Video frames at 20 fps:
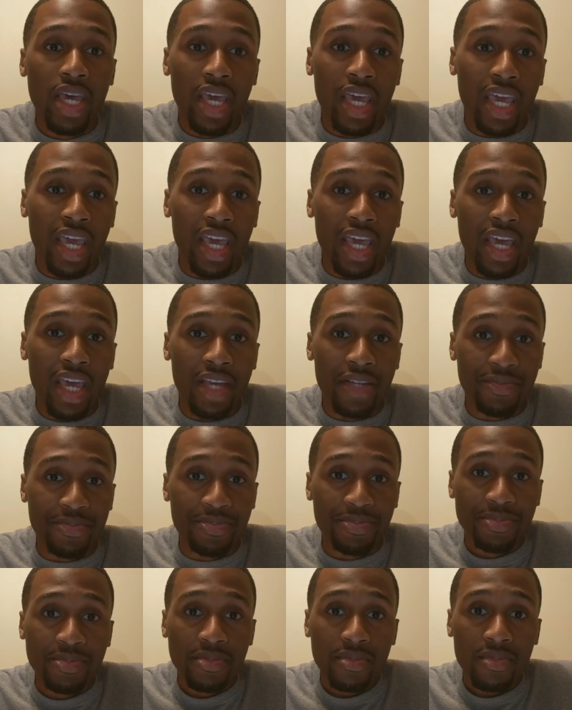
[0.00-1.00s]
And
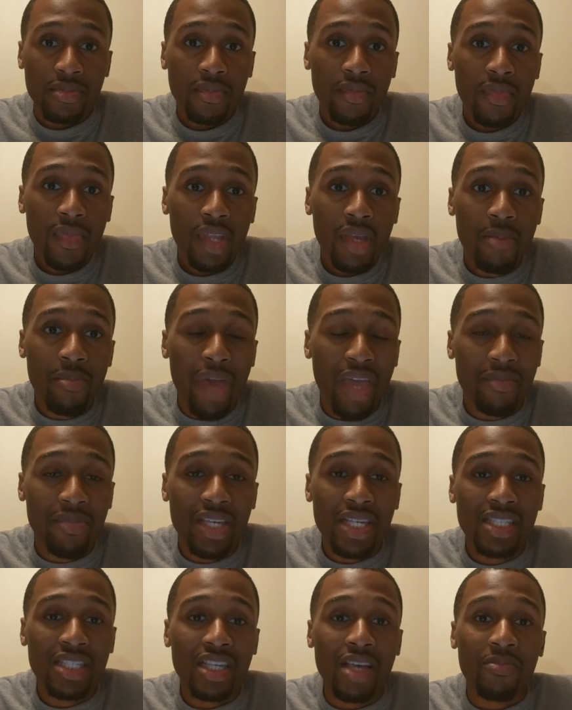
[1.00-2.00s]

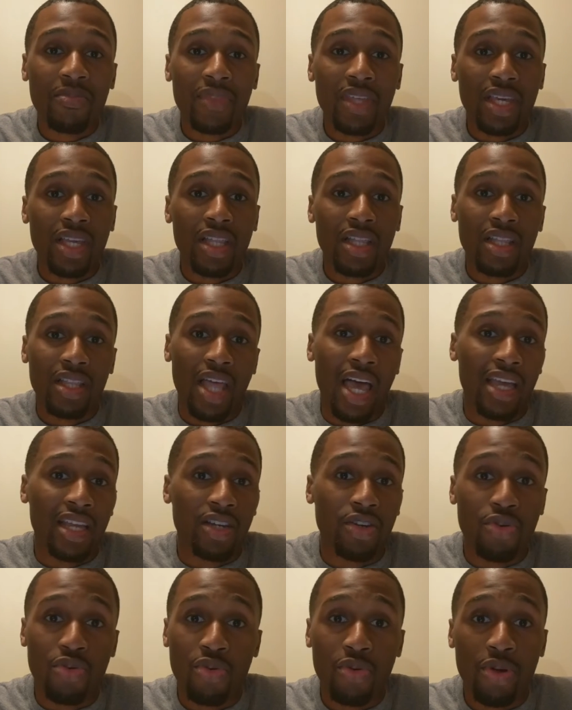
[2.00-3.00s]
maybe it's something
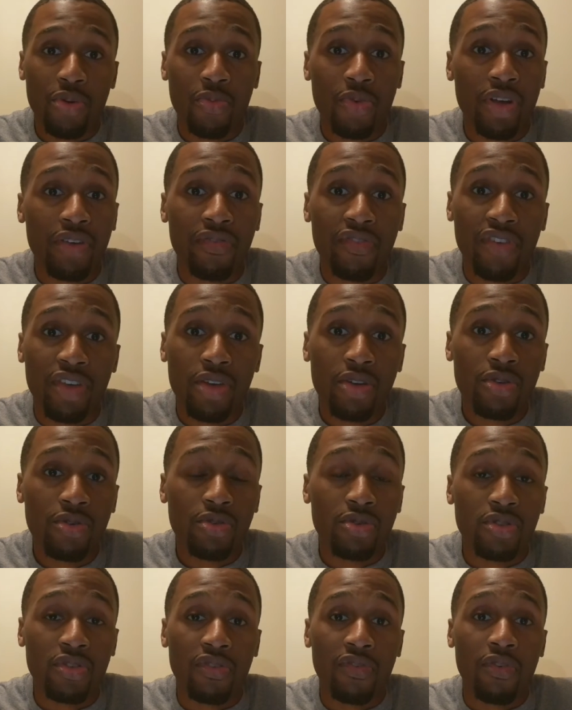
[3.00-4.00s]
like doing
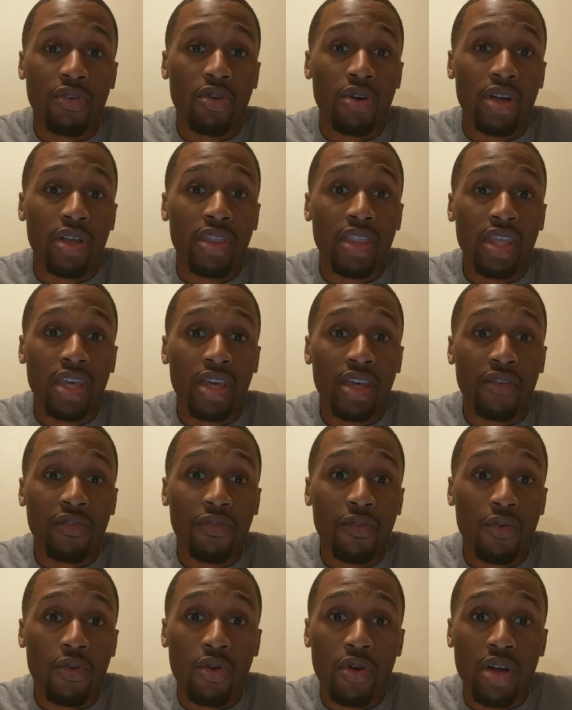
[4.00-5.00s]
reviews for
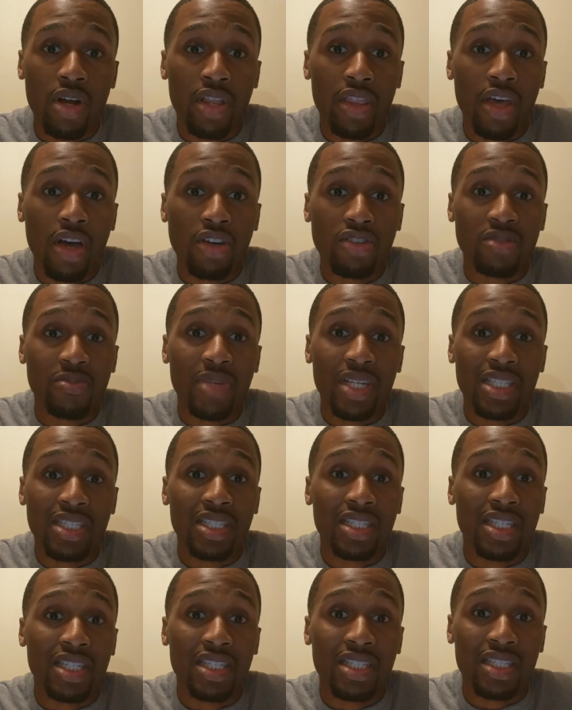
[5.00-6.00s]
those
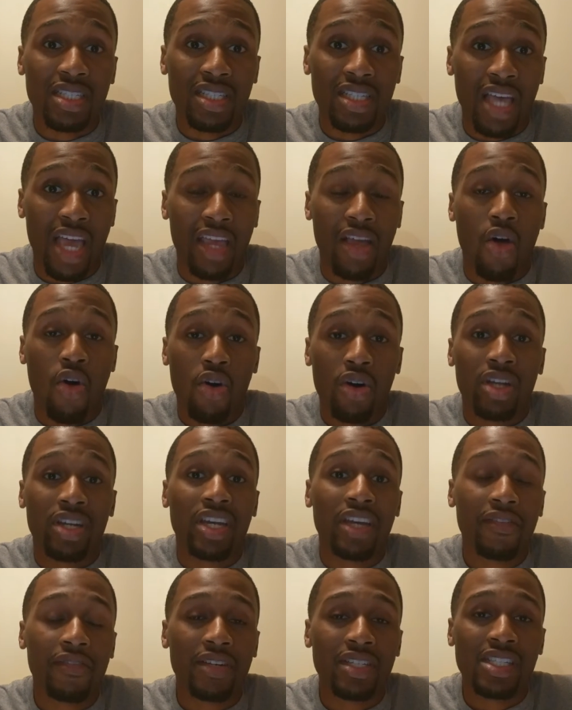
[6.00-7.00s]
businesses, like on
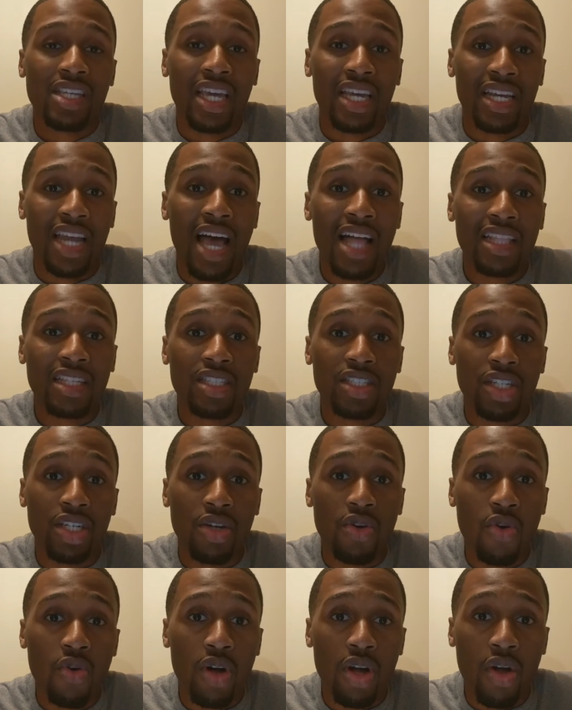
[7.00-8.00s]
different technology,
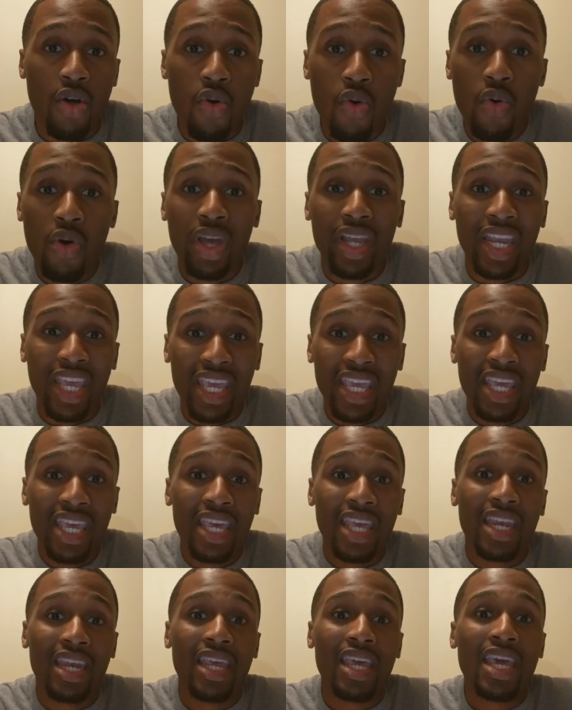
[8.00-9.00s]
or going
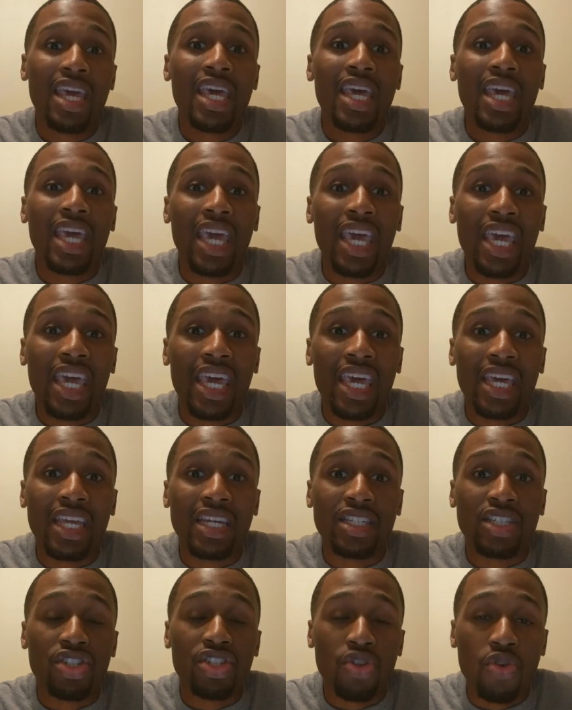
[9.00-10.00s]
in
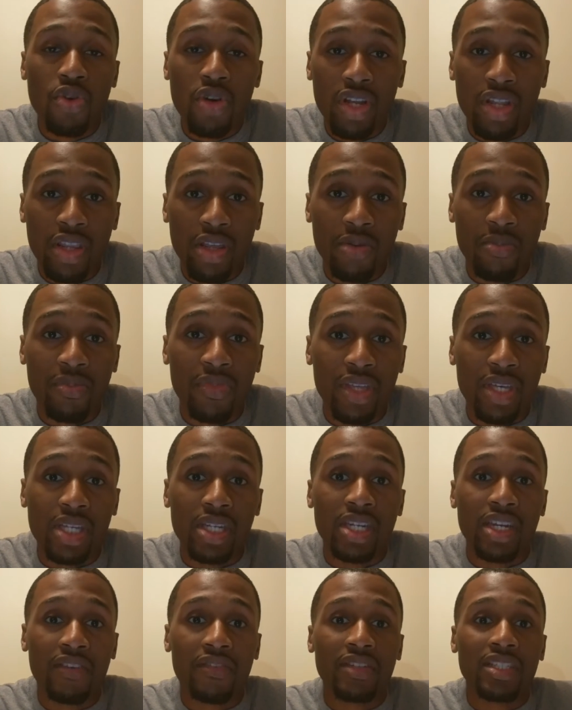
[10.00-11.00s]
and showing them the
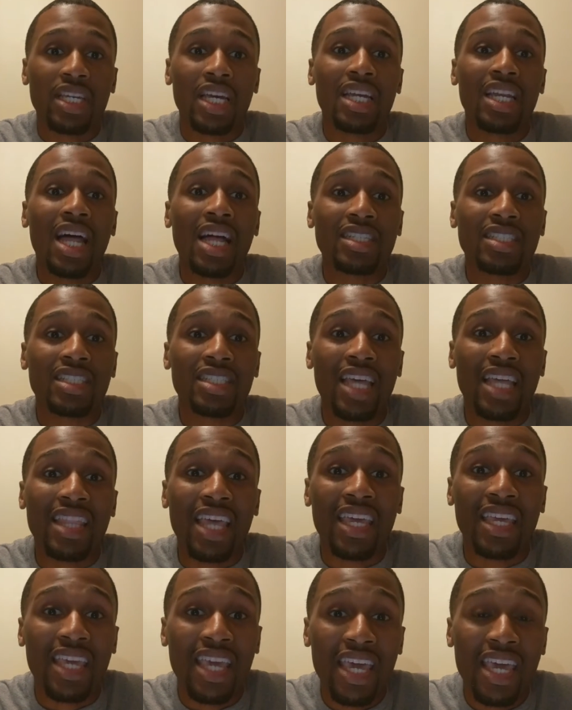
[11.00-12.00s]
different technologies that
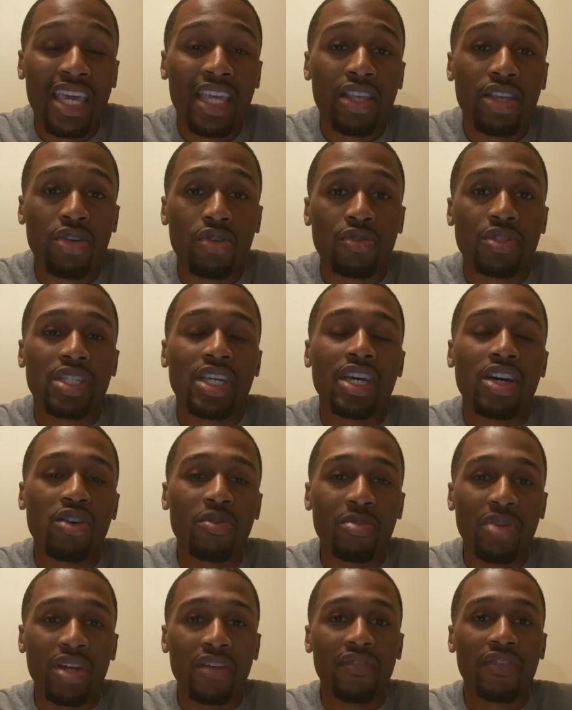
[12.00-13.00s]
they can use to
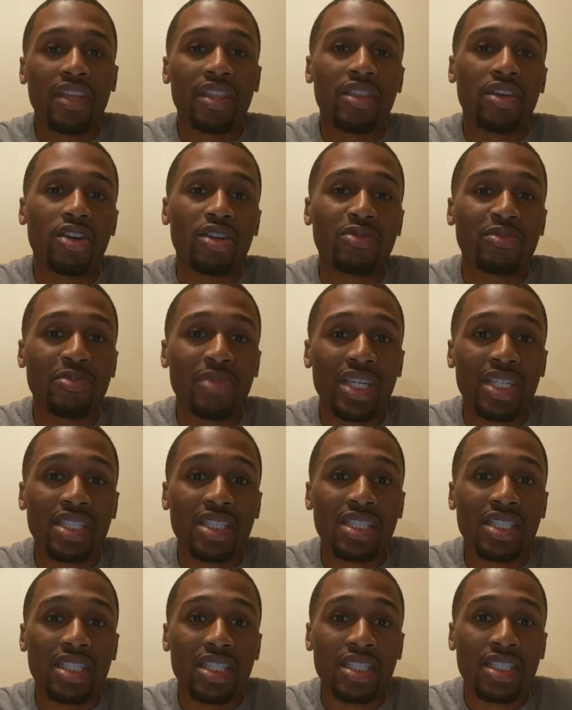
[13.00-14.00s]
help benefit their
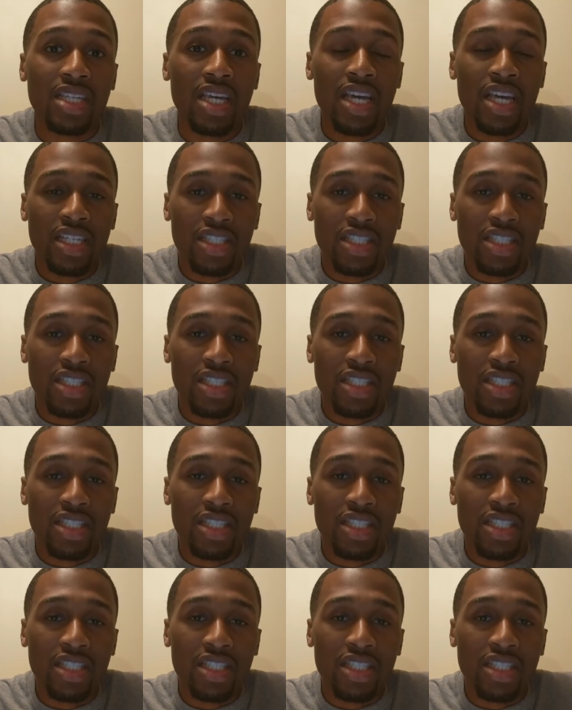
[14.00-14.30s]
businesses.